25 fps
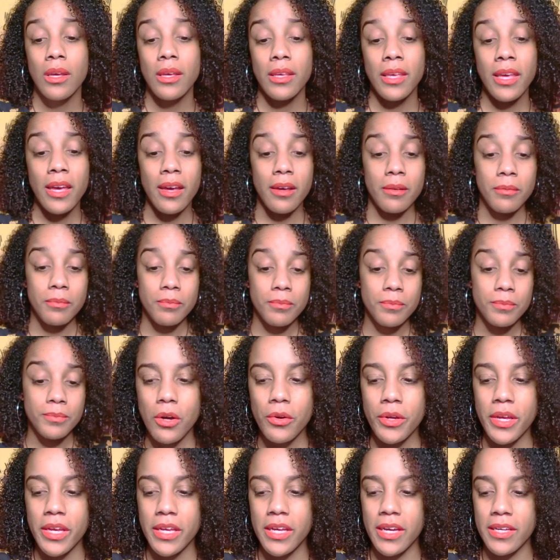yeah.
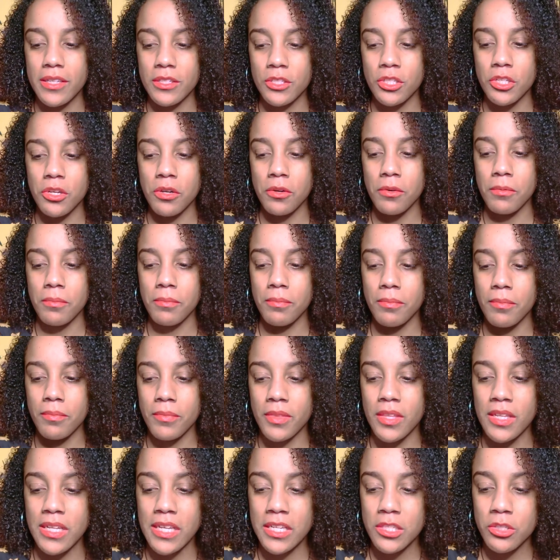Okay guys, so
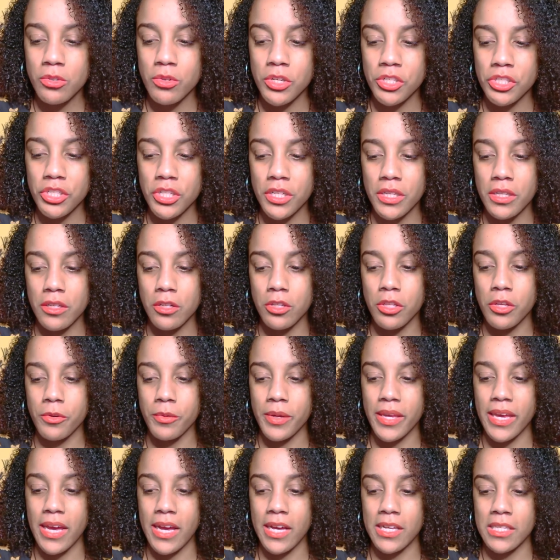the next question
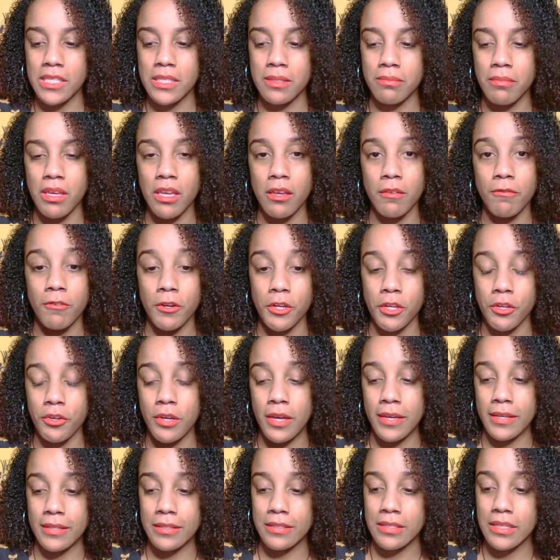Chloe asked me for you
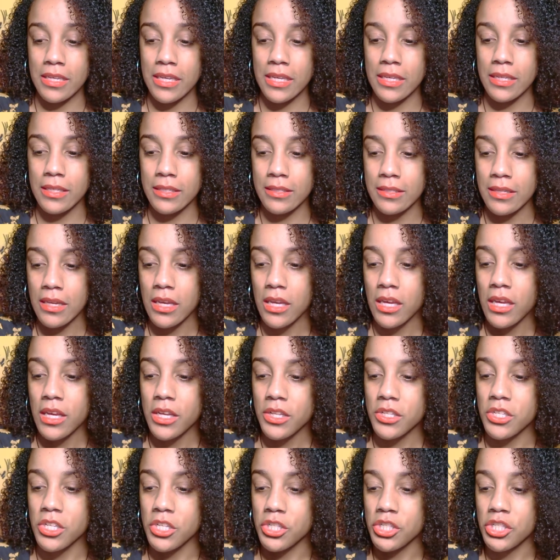guys is,
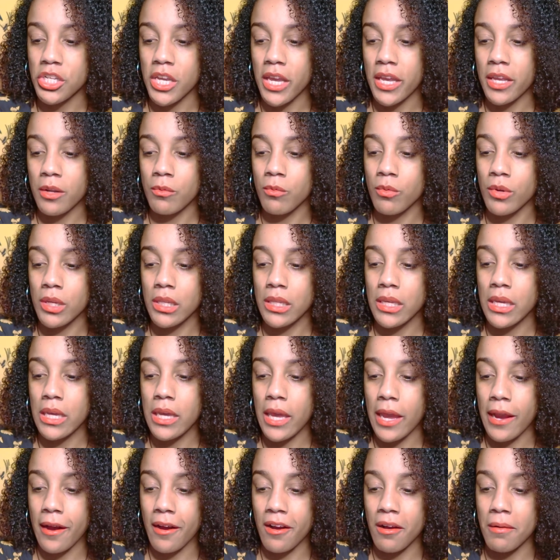does Shane really
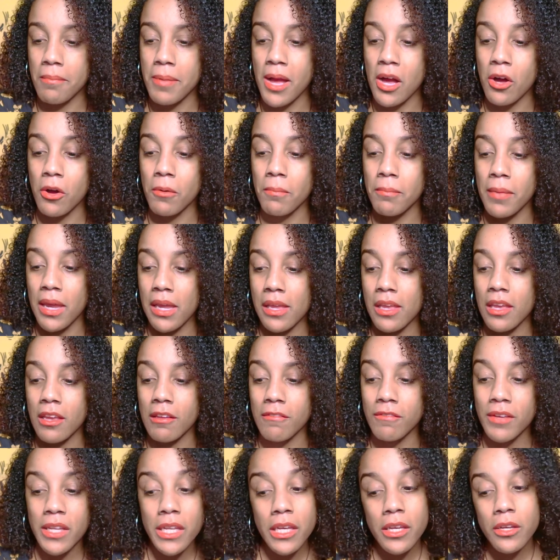care about
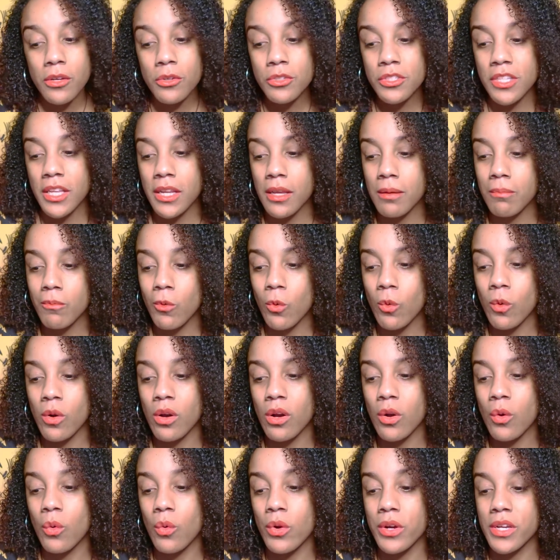making videos
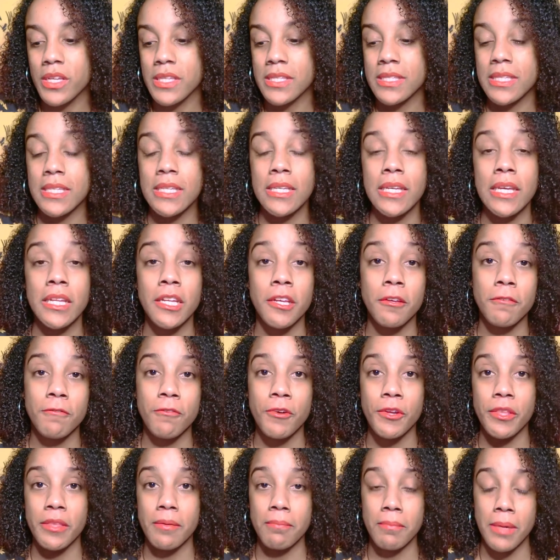anymore or is he in it
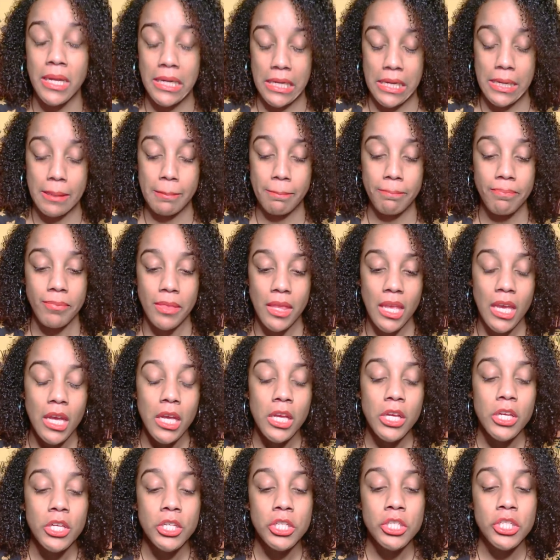for the money?
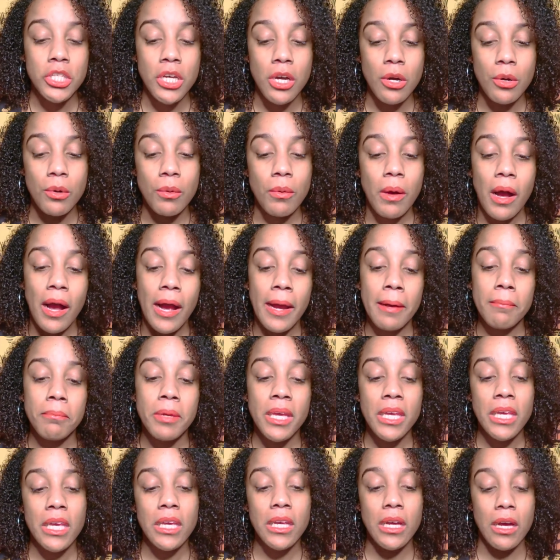So I'm
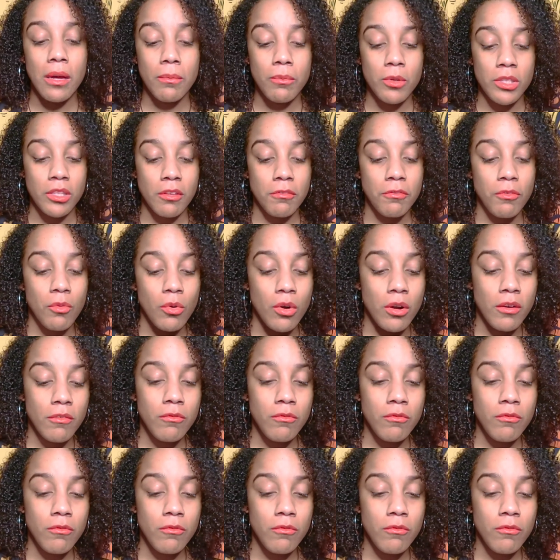picking up with the Four